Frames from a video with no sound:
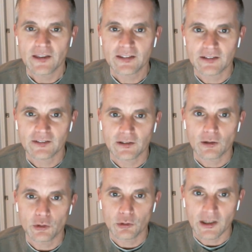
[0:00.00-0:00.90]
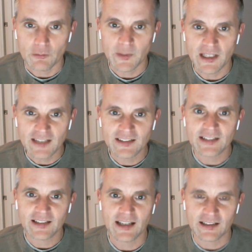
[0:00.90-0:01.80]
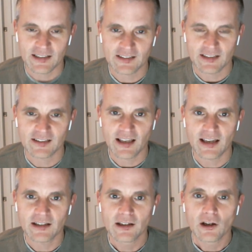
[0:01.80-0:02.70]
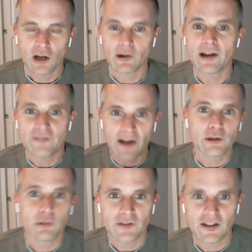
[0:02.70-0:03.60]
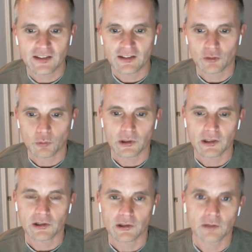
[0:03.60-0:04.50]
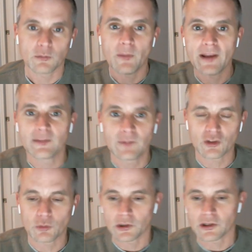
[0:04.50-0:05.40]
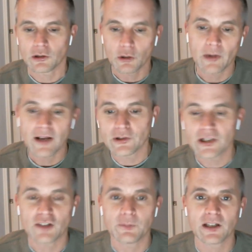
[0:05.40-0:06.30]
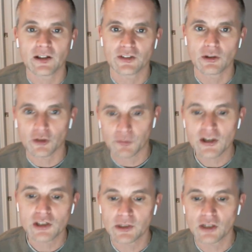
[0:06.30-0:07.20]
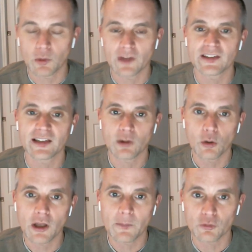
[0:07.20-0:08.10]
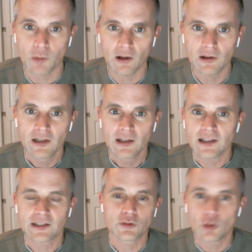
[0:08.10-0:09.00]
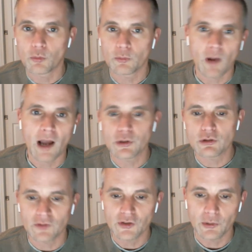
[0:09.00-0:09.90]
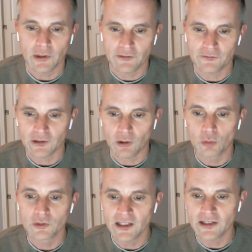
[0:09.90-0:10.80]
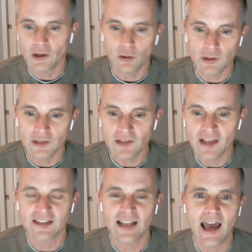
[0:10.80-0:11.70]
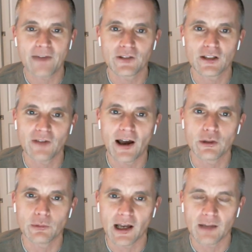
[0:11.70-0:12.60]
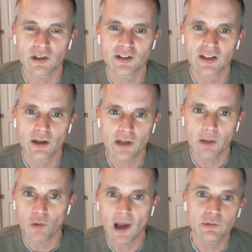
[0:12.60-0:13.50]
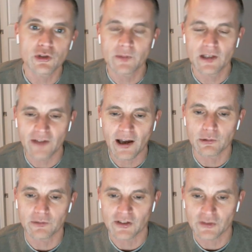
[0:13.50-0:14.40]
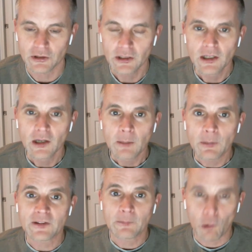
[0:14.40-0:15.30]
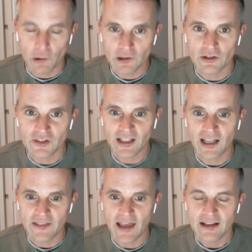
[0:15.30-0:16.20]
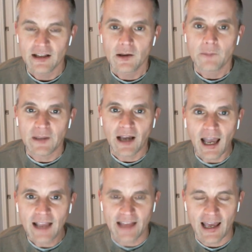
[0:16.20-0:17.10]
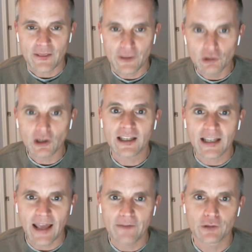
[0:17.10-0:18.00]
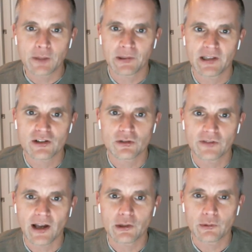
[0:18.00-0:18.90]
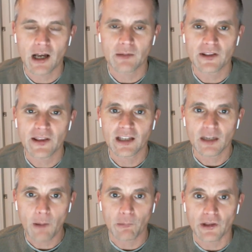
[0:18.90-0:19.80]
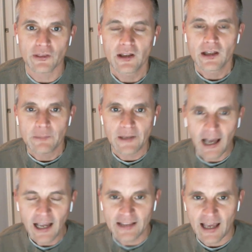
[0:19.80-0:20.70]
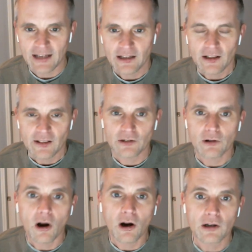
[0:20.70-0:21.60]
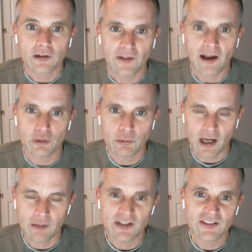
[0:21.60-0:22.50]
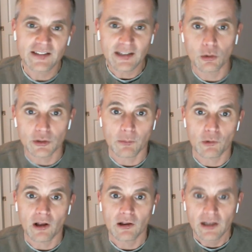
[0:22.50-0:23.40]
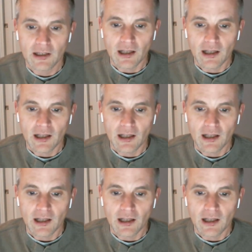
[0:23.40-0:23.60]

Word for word: this does, you know, you, it would be easy to take this and say, all right, value investing doesn't work, or momentum doesn't work, or, or whatever it is, because, you know, especially with these ones that didn't hold up as well, like there's no, why would you even do it if only, you know, if less than half of these value anomalies held up, why would you be a value investor? But it's important to understand that behind that, they're looking at every potential value anomaly they can come up with. Behind that, there are value anomalies that did hold up well.